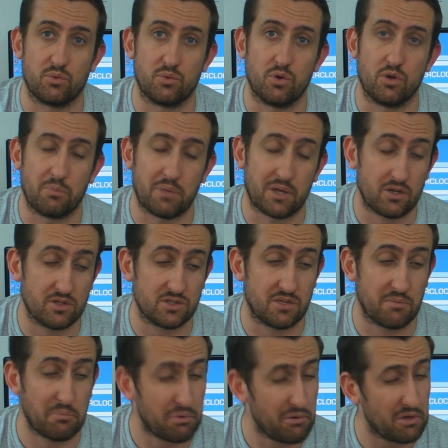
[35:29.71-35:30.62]
Award because
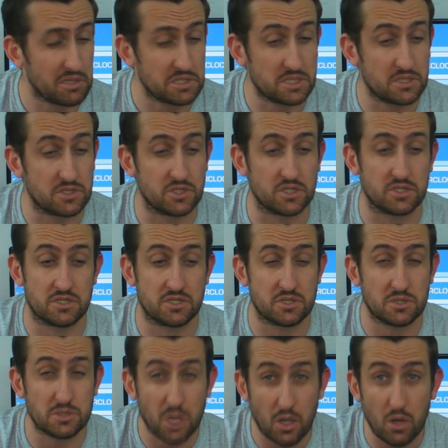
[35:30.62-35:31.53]
the price is just
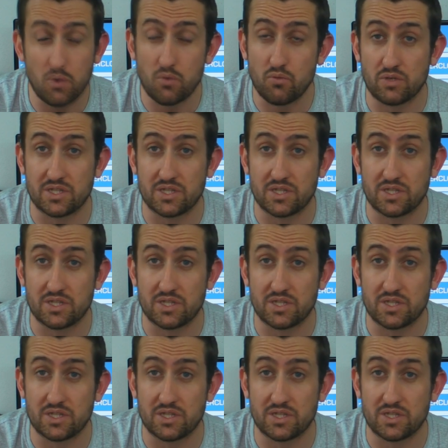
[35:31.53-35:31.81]
so